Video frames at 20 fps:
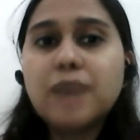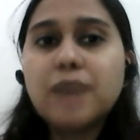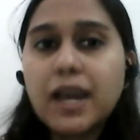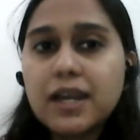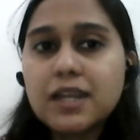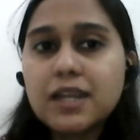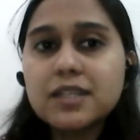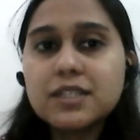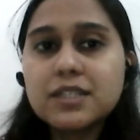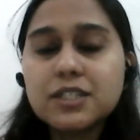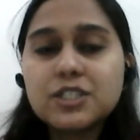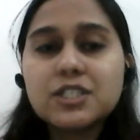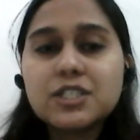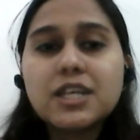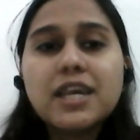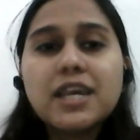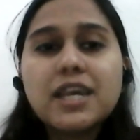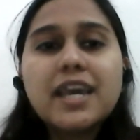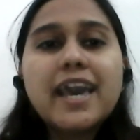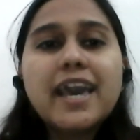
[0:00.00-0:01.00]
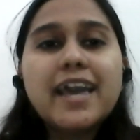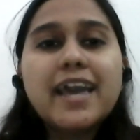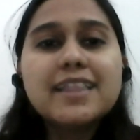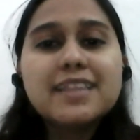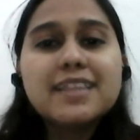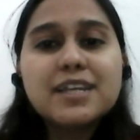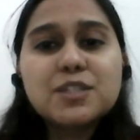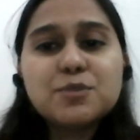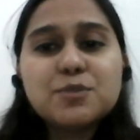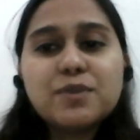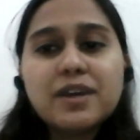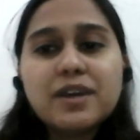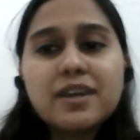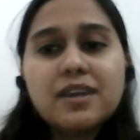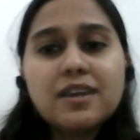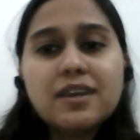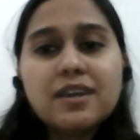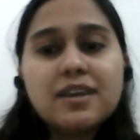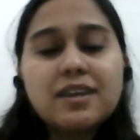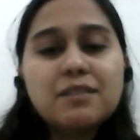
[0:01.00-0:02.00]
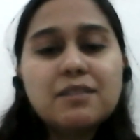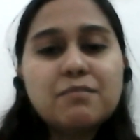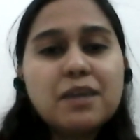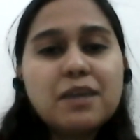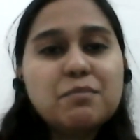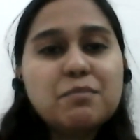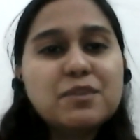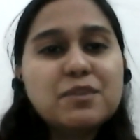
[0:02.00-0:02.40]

Bangladesh. And that's why in my